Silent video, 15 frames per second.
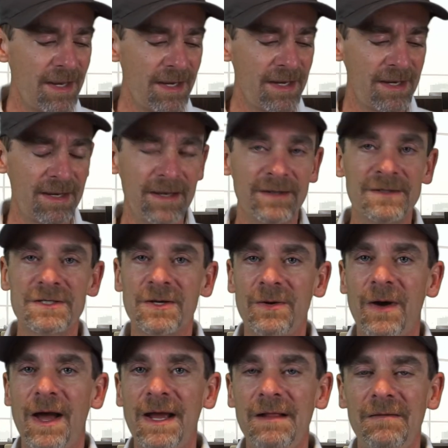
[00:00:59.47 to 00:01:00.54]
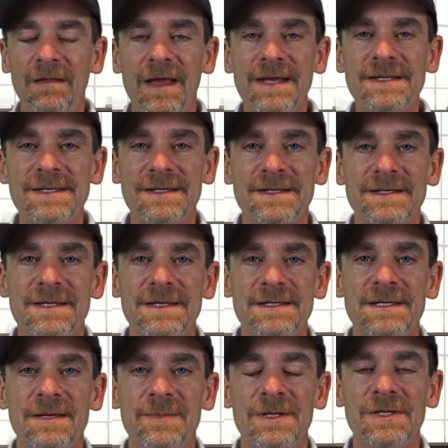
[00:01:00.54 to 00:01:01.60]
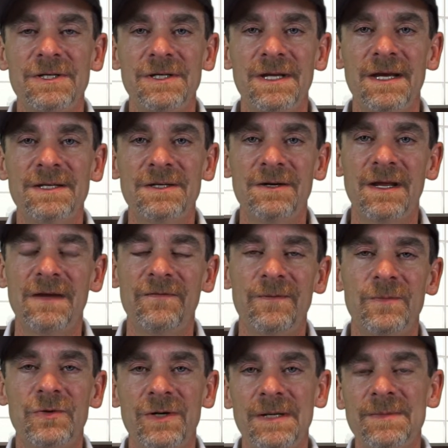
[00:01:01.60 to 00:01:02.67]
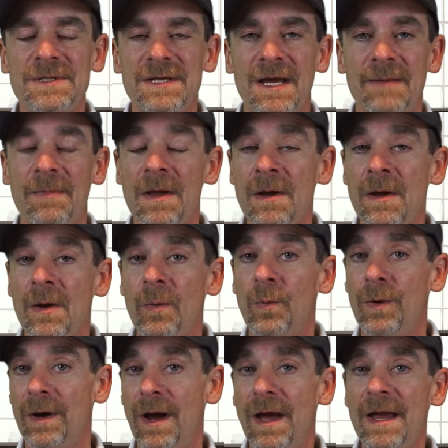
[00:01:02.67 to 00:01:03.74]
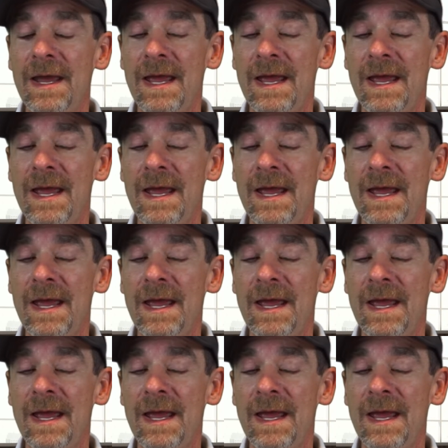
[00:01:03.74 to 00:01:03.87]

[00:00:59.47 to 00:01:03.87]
And so I licensed this image yesterday from Dreamstime, where I